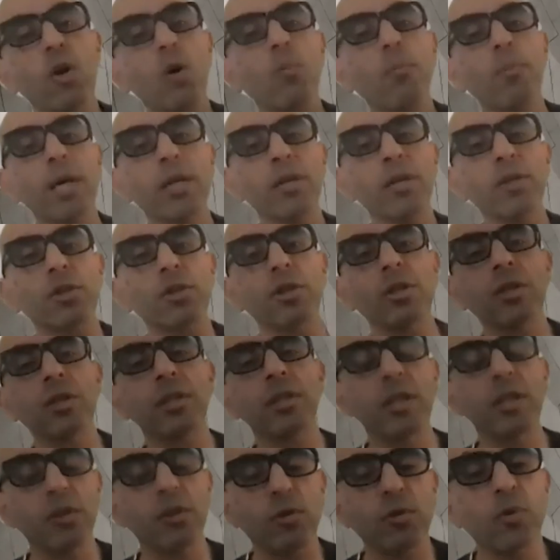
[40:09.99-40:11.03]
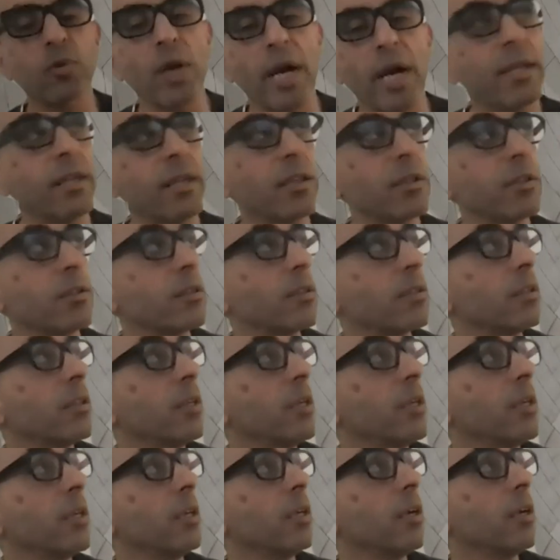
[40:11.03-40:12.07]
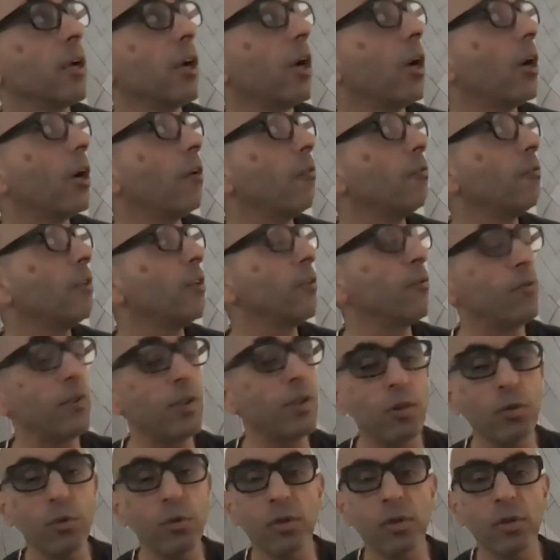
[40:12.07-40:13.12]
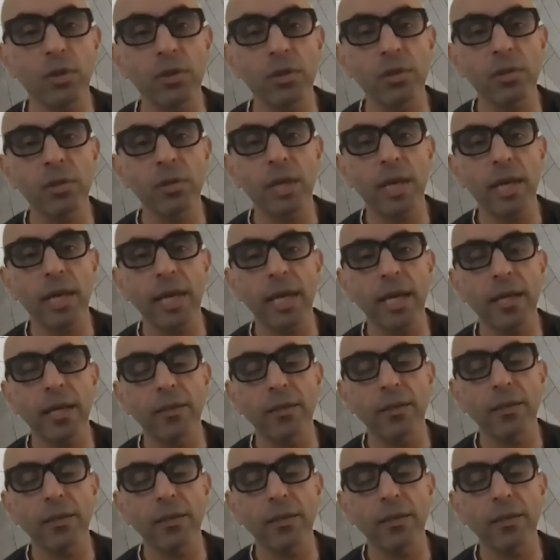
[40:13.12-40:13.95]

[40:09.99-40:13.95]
much detritus of diffusers and